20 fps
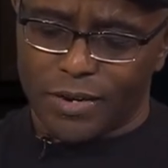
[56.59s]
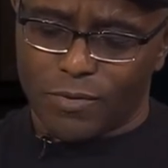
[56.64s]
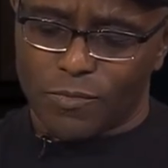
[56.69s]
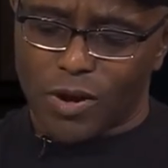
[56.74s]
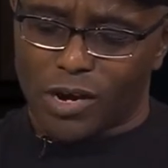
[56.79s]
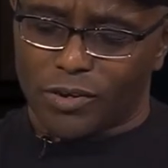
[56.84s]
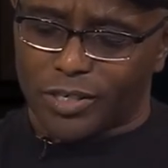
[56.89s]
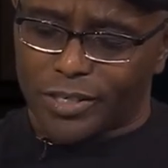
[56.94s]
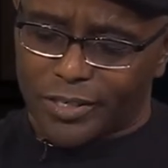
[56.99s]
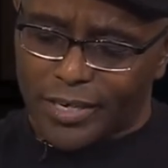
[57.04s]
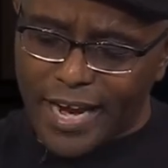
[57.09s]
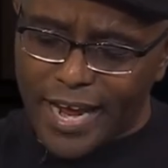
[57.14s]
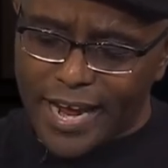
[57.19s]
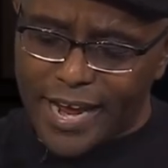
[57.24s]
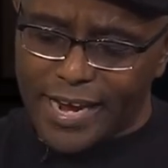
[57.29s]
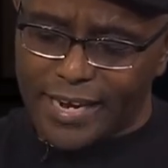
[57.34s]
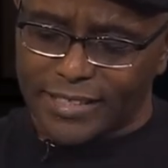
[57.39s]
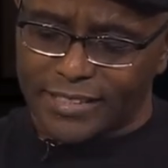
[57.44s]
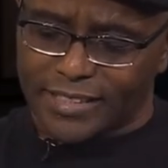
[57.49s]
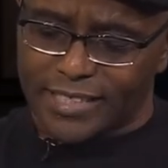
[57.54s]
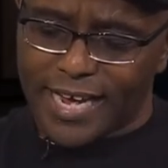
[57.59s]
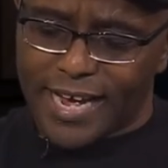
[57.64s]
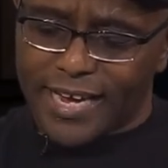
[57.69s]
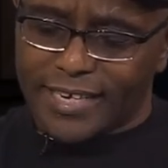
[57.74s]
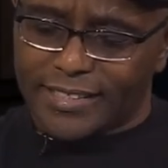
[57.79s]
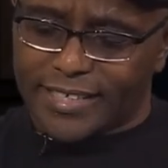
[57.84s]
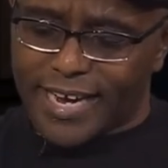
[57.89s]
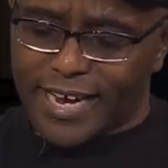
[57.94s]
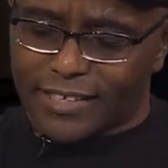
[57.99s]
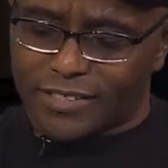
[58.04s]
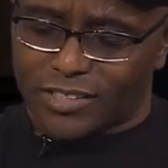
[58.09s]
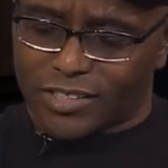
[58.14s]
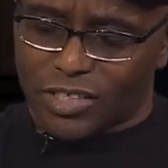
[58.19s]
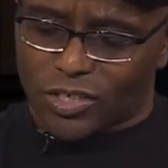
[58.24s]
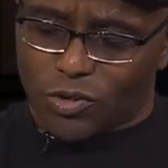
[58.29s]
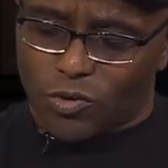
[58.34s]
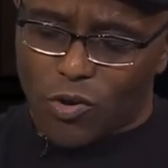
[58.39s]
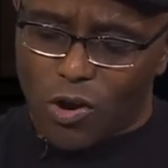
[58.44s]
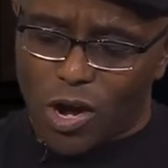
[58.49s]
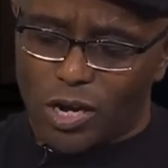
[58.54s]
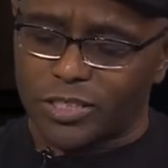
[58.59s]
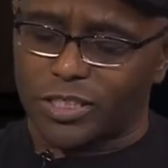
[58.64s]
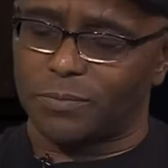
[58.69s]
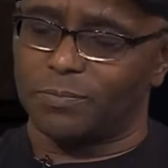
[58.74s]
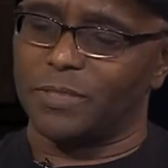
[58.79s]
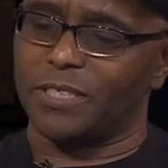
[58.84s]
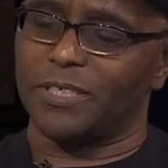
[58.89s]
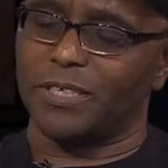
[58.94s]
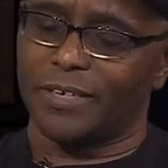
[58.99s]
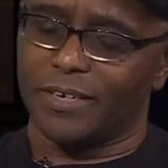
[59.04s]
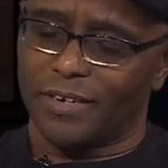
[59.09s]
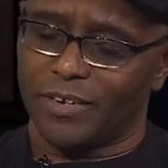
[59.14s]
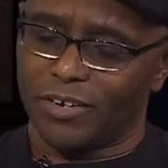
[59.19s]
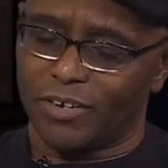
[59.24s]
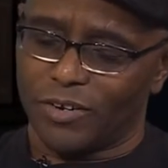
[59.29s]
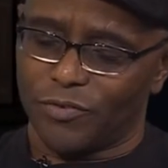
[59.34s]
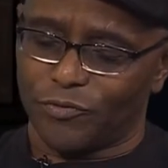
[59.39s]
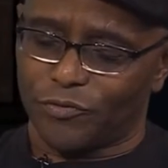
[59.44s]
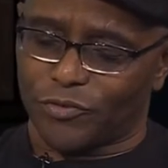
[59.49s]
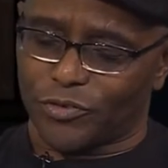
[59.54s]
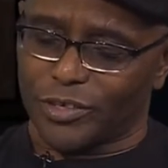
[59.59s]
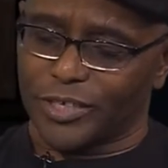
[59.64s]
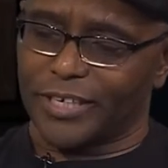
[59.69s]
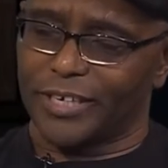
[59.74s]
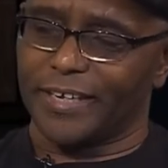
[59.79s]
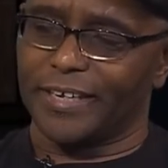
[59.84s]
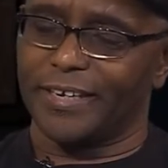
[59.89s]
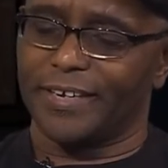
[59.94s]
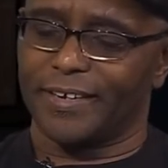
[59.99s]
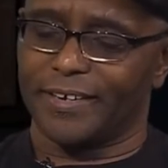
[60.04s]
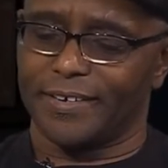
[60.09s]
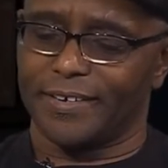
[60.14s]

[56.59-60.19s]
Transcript: how her hands danced across me, free,